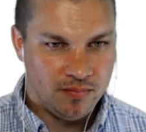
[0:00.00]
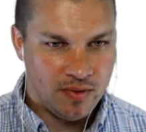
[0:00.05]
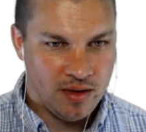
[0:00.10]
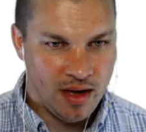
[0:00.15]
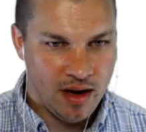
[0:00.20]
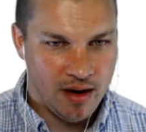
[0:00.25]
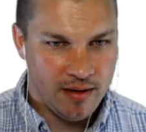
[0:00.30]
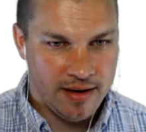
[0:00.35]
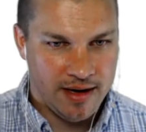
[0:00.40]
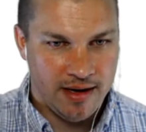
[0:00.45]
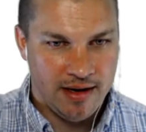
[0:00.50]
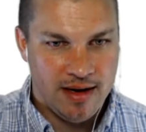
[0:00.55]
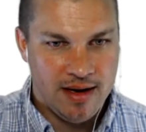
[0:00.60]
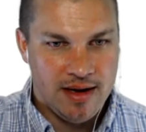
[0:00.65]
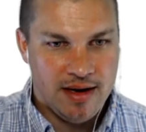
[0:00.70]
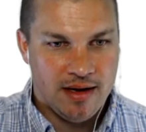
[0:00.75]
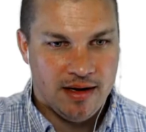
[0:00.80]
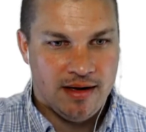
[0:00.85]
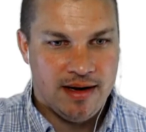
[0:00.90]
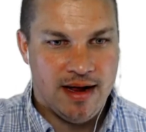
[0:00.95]
All right.
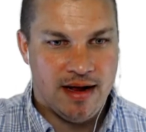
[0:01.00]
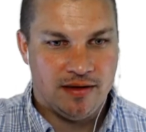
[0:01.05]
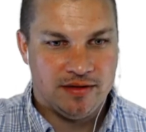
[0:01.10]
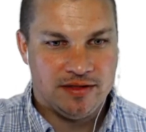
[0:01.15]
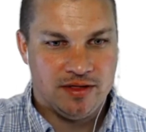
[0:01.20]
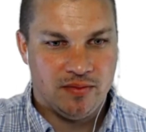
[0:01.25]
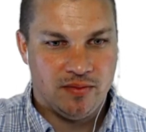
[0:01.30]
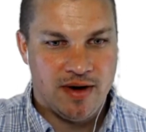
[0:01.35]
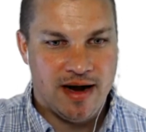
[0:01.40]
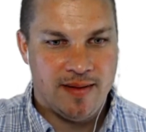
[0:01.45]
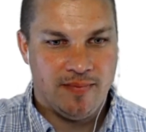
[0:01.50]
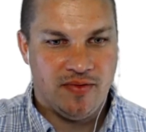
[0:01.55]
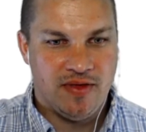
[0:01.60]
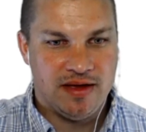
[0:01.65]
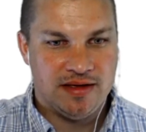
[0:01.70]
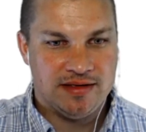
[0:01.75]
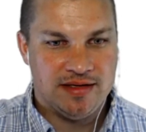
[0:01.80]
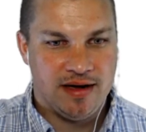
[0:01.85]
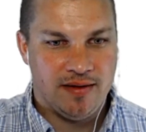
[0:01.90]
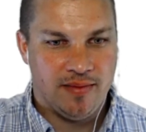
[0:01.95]
Now, to wrap
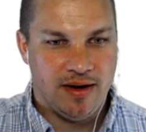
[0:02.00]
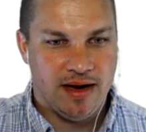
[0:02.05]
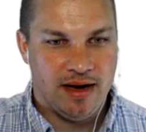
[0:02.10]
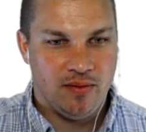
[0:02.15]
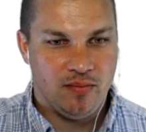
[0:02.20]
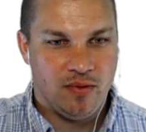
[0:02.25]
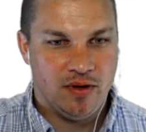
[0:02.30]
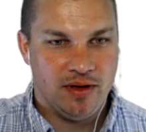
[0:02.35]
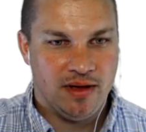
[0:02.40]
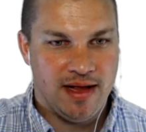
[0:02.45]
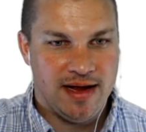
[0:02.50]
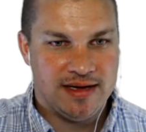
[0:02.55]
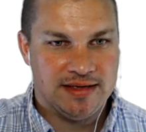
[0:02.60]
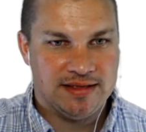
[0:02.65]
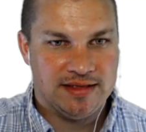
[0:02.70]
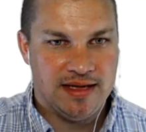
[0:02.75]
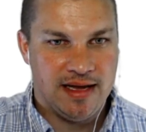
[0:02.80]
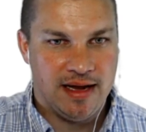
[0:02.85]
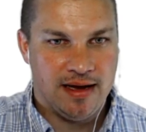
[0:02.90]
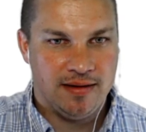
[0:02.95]
things up, I had one
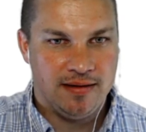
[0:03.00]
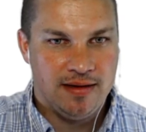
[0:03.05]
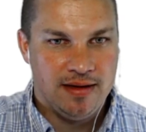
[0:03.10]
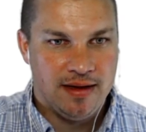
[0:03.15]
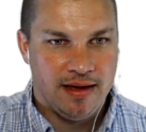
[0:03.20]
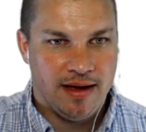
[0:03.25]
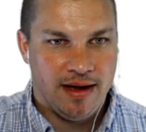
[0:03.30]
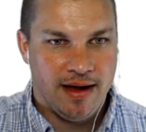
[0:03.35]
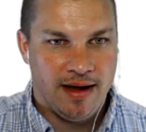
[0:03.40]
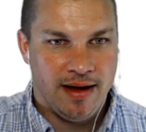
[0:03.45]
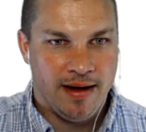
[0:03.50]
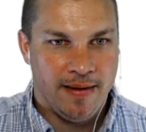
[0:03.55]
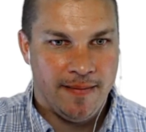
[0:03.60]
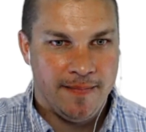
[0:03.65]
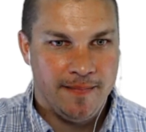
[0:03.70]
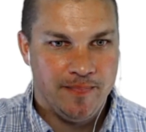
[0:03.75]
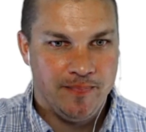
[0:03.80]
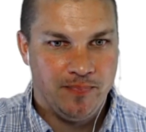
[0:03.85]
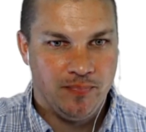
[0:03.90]
last thing. Where